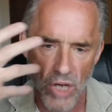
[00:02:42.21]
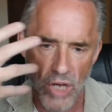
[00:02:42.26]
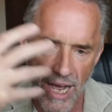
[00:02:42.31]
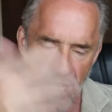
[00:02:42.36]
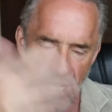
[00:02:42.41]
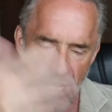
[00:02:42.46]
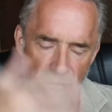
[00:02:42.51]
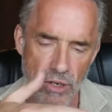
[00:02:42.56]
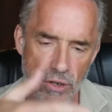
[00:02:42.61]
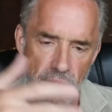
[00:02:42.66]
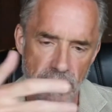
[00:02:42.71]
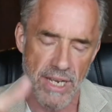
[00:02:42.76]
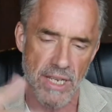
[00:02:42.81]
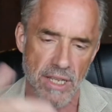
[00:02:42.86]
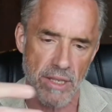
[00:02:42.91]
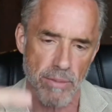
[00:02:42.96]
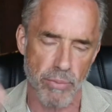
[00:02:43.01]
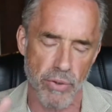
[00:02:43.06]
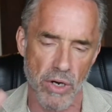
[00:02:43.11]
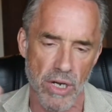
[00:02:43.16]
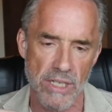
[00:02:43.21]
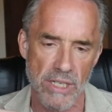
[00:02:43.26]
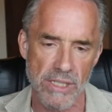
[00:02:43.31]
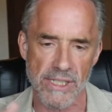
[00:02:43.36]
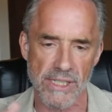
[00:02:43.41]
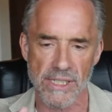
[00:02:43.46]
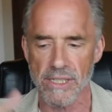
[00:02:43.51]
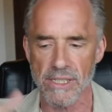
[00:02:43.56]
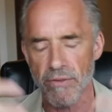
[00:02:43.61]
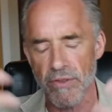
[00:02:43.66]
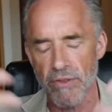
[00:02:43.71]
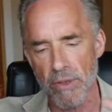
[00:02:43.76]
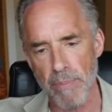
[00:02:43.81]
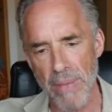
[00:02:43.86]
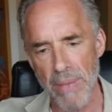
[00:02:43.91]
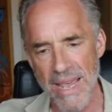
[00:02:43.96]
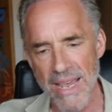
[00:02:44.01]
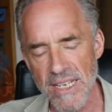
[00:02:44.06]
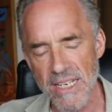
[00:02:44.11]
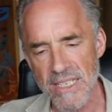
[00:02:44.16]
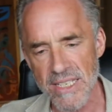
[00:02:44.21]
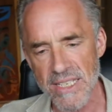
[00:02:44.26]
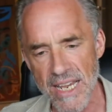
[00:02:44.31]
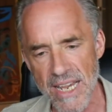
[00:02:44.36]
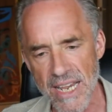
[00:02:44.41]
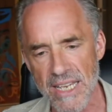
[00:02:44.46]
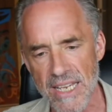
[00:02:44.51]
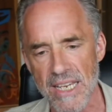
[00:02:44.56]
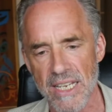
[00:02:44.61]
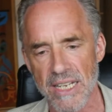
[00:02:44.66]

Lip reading: undertake the process of the painstaking